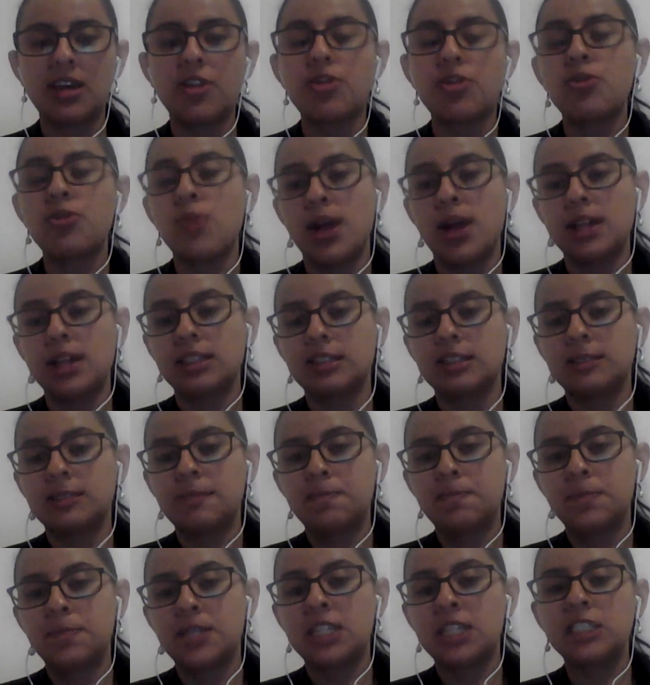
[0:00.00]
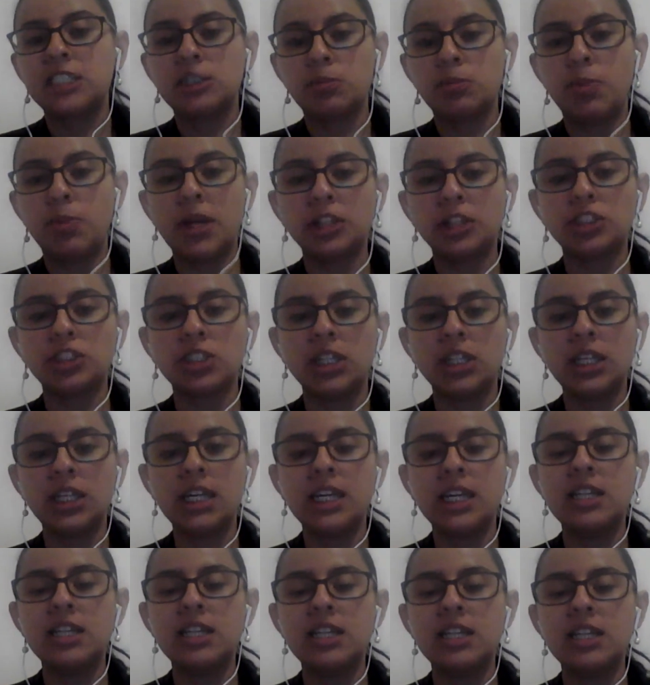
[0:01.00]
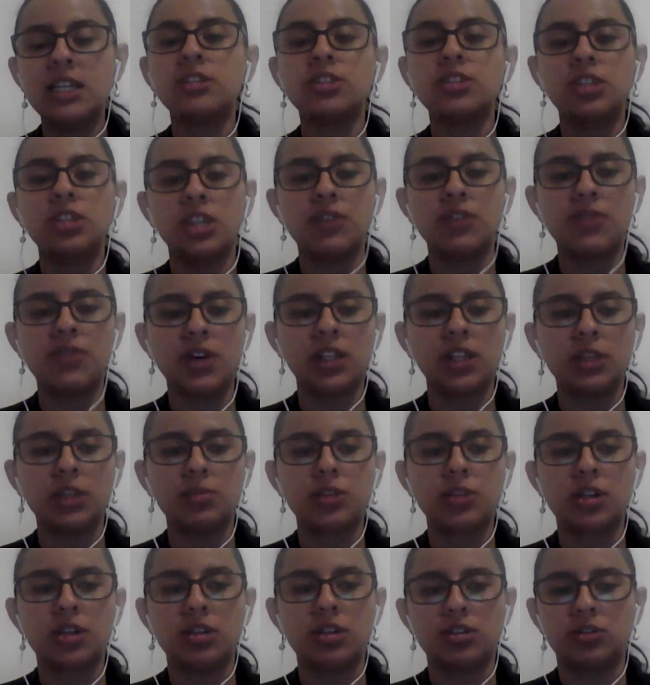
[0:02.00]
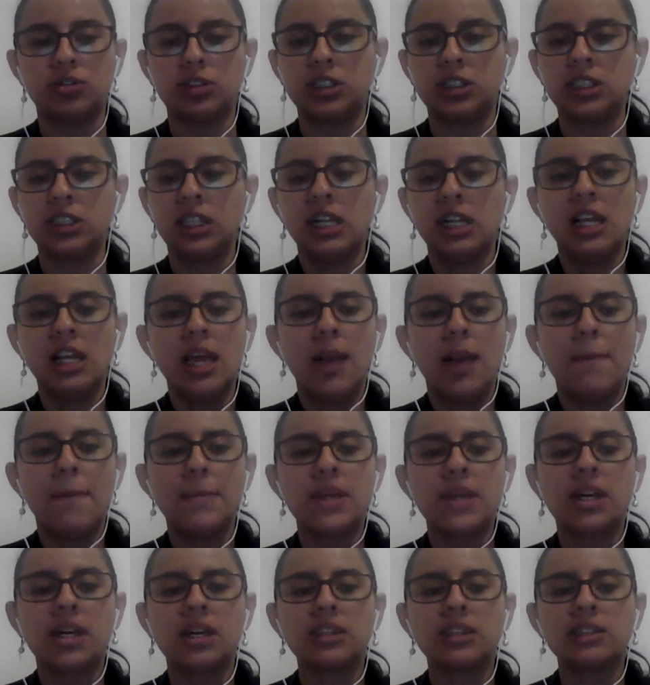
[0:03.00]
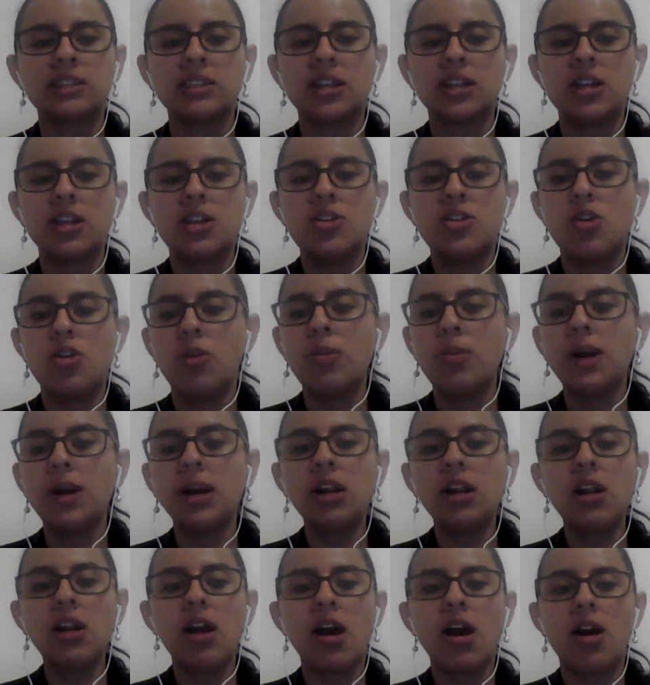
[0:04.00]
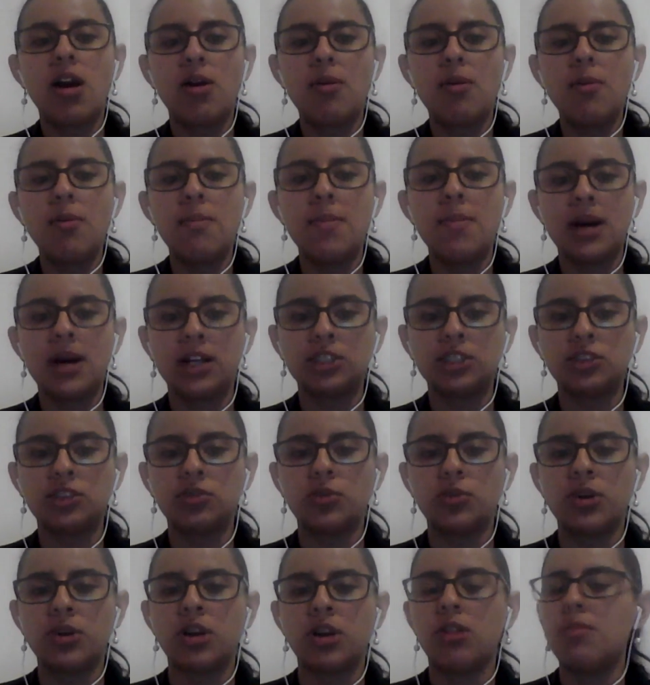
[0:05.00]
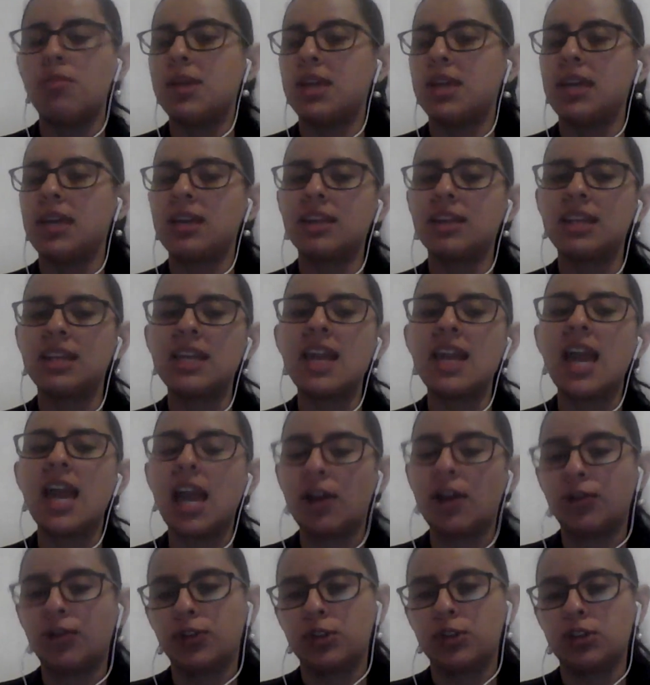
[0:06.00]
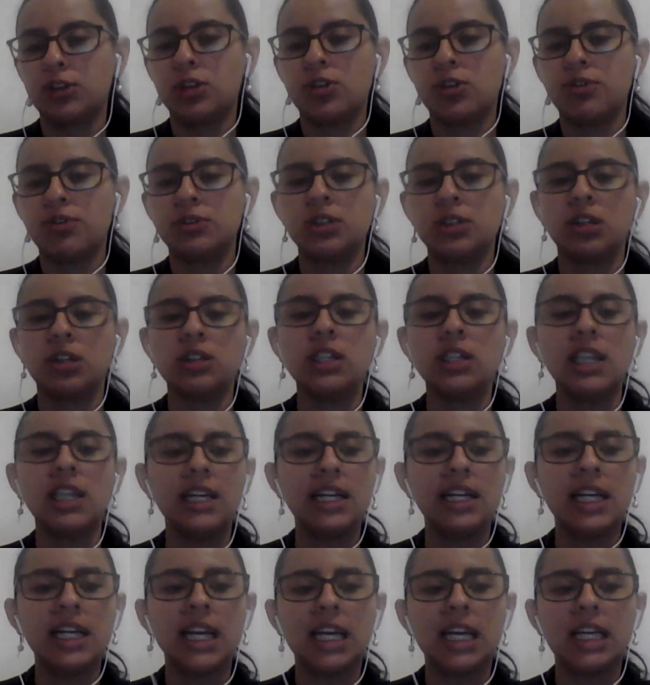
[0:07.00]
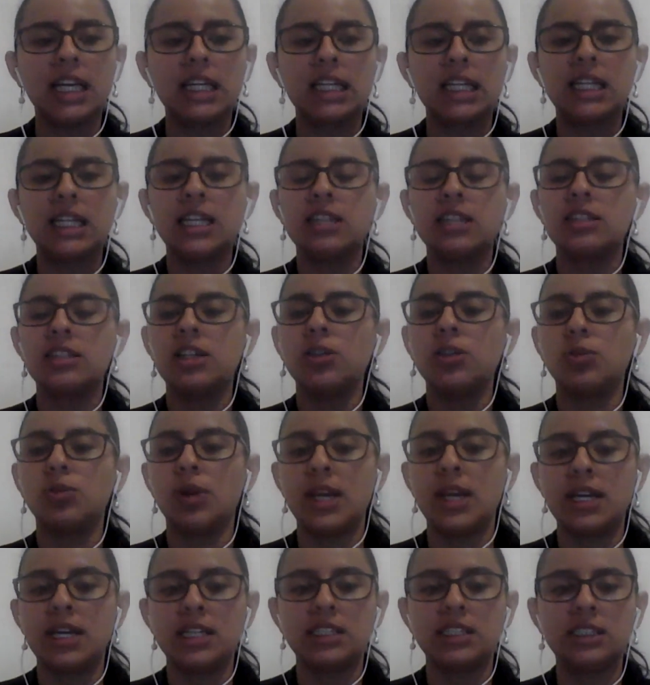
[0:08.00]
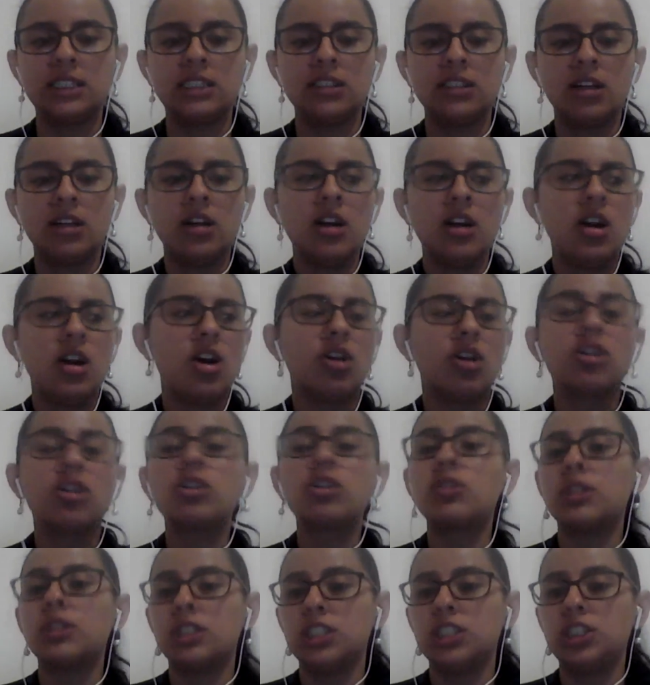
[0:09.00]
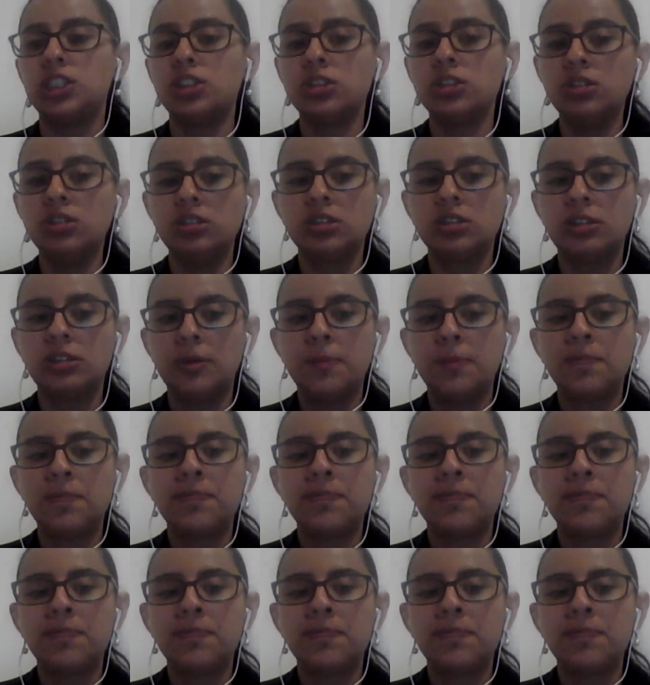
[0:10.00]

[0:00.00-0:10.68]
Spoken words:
a threat, especially in underdeveloped countries, because no matter how much we are making the effort of not letting it erase our traditions,